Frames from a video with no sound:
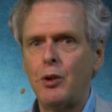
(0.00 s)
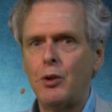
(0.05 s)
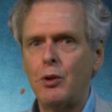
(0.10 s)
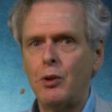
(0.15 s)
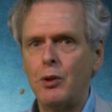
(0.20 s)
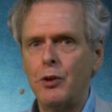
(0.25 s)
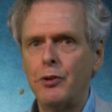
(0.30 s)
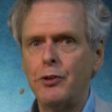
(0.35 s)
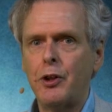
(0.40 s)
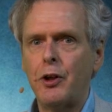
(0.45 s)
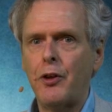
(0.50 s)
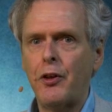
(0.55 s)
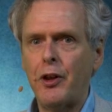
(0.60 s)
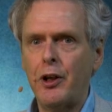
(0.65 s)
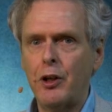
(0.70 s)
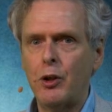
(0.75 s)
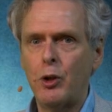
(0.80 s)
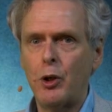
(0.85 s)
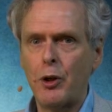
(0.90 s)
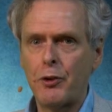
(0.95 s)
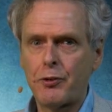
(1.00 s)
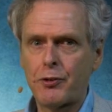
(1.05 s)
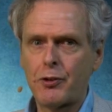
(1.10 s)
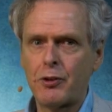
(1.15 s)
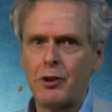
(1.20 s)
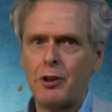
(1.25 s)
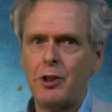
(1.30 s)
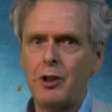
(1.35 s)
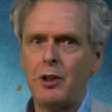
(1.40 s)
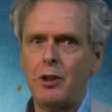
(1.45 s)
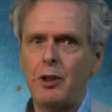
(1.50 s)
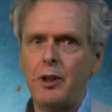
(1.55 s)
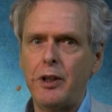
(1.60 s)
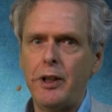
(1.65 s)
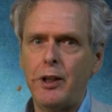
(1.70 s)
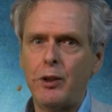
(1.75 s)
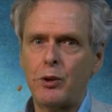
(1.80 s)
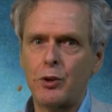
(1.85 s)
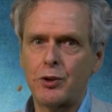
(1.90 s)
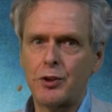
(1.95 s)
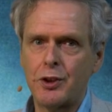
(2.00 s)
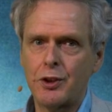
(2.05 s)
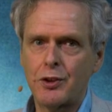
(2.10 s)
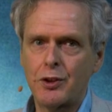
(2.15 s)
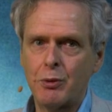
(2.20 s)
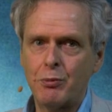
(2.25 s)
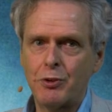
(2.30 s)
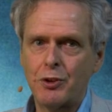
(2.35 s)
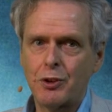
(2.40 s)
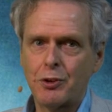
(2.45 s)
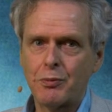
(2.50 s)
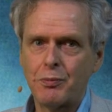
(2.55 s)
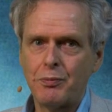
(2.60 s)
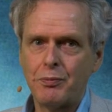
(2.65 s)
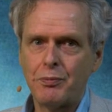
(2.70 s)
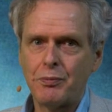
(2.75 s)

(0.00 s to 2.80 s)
on the Earth's ecosystems.